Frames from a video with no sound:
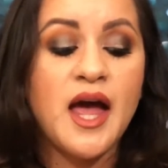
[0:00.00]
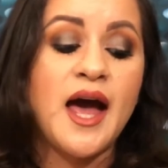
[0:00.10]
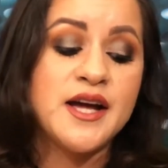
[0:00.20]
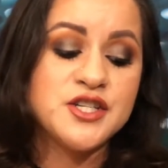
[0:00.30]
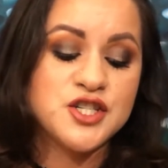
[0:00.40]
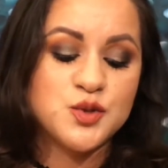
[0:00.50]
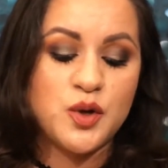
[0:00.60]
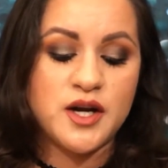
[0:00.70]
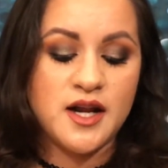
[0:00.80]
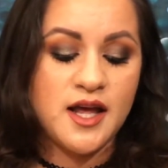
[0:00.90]
I just
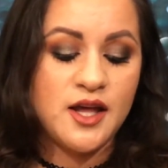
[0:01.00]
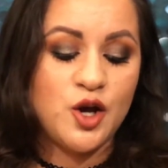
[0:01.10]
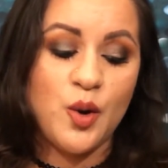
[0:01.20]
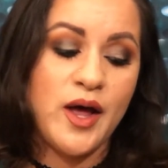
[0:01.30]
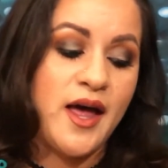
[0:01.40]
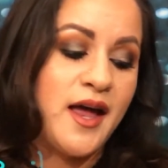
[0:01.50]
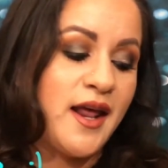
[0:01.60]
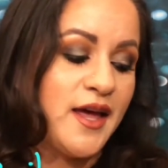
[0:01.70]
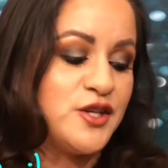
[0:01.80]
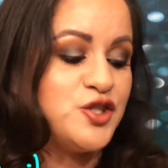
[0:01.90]
wanted to go ahead
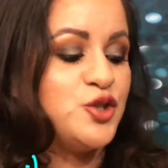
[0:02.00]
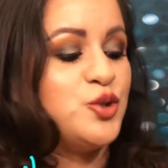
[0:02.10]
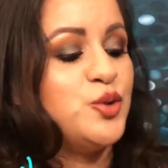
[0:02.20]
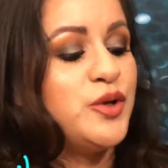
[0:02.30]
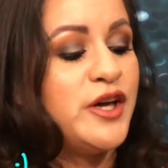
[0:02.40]
and do